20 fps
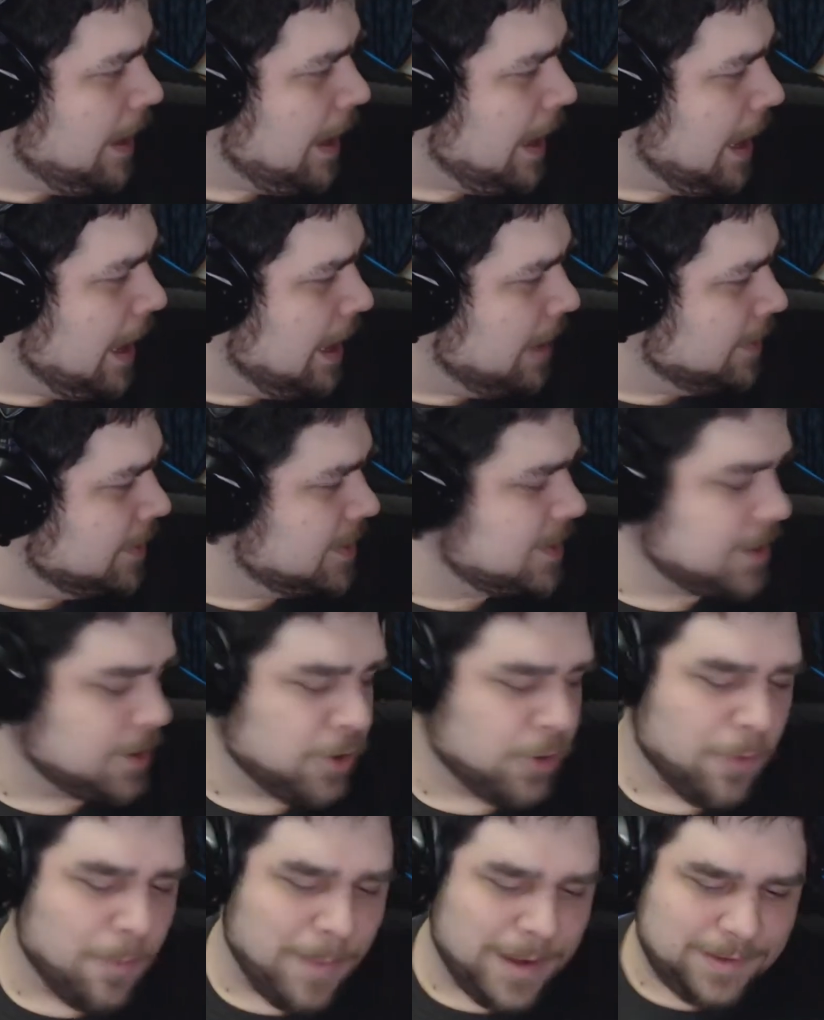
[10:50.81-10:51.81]
And
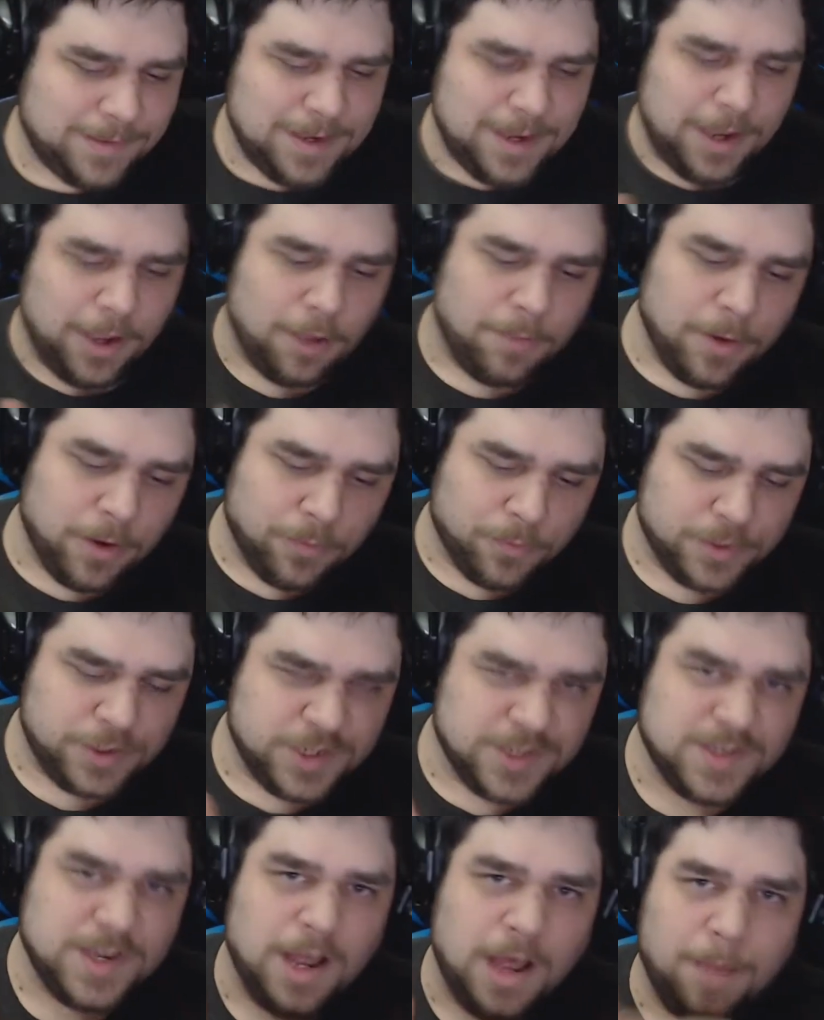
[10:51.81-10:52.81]
so my tailbone was
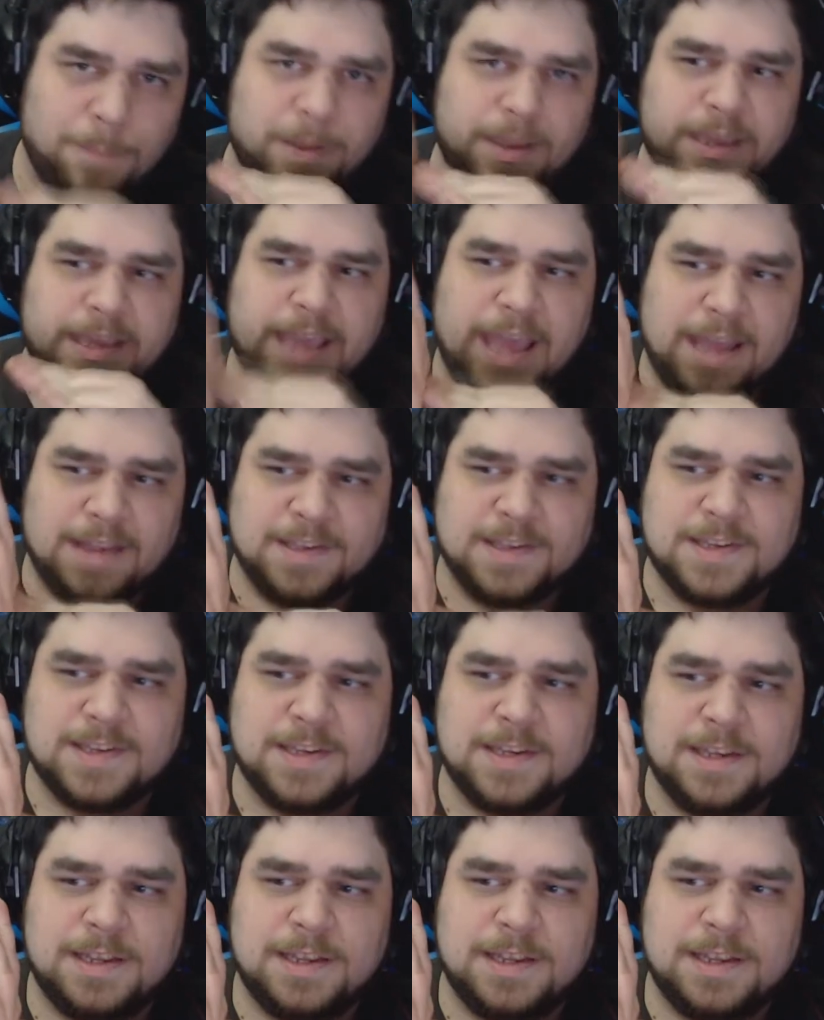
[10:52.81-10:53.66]
just up against